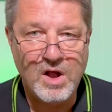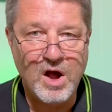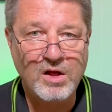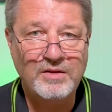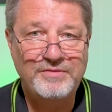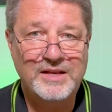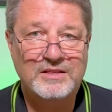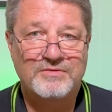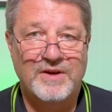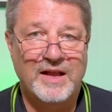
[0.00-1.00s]
all of
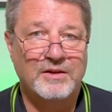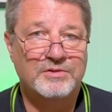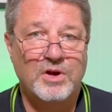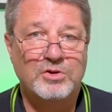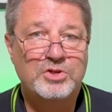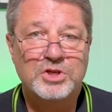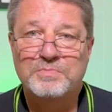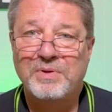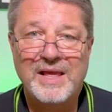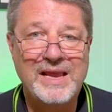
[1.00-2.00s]
these files are just
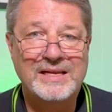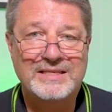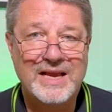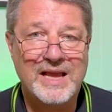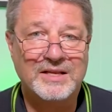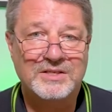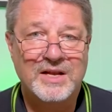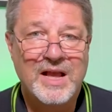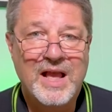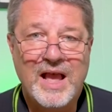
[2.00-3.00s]
plain text,
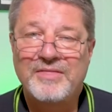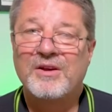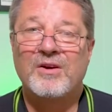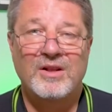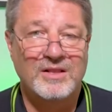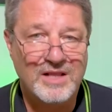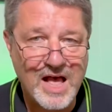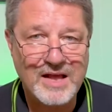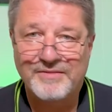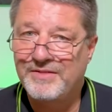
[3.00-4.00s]
and there are a
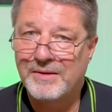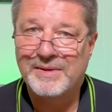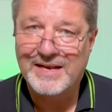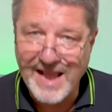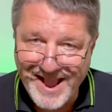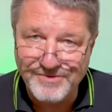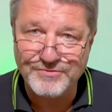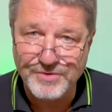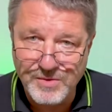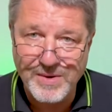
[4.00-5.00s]
lot of them in
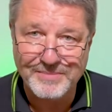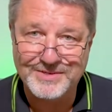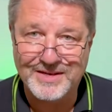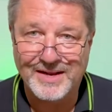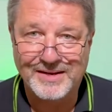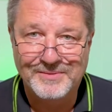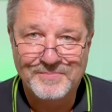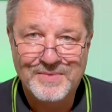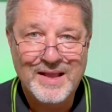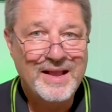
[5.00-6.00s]
every website.
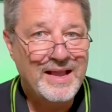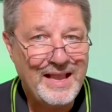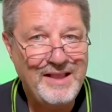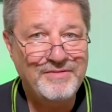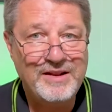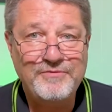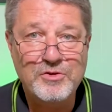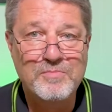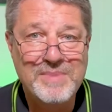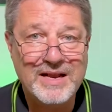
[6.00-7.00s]
Even if
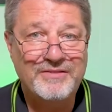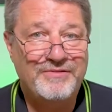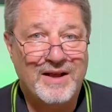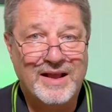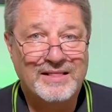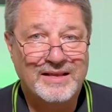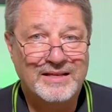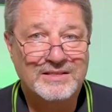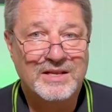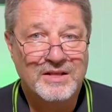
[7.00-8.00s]
you minify
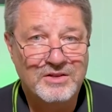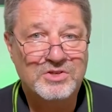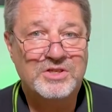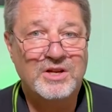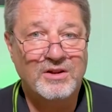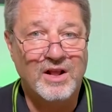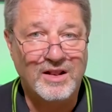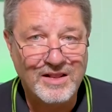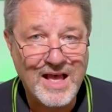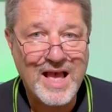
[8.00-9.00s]
these, there's still a
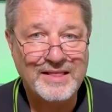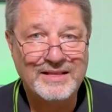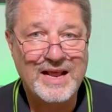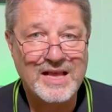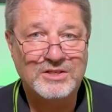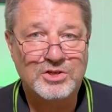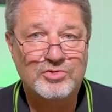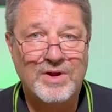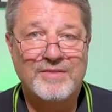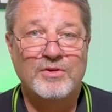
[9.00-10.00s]
lot that has to
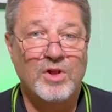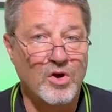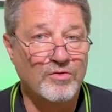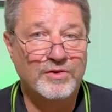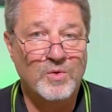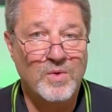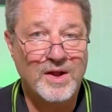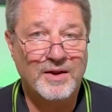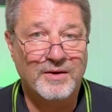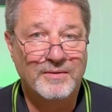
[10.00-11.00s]
travel over the
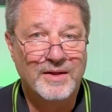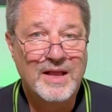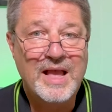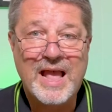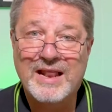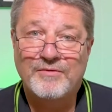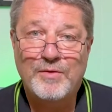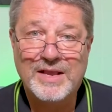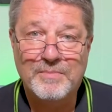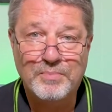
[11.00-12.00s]
wire. And if
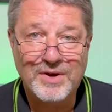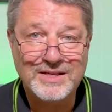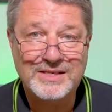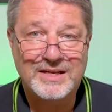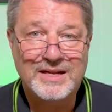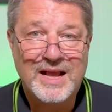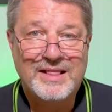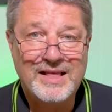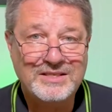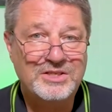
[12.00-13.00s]
we compress it,
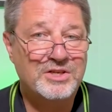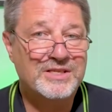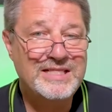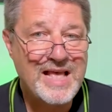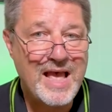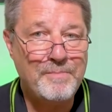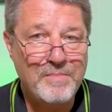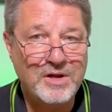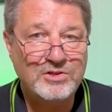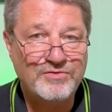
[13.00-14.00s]
that's just that
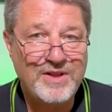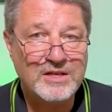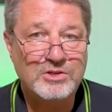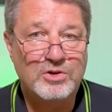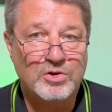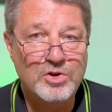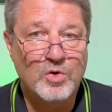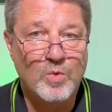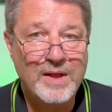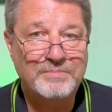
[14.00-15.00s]
much faster
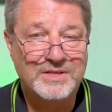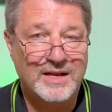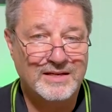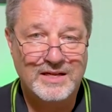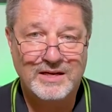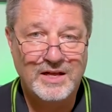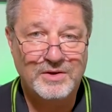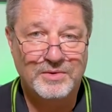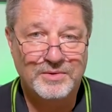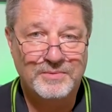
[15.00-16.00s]
your website can
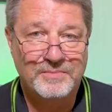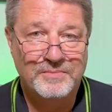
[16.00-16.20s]
load.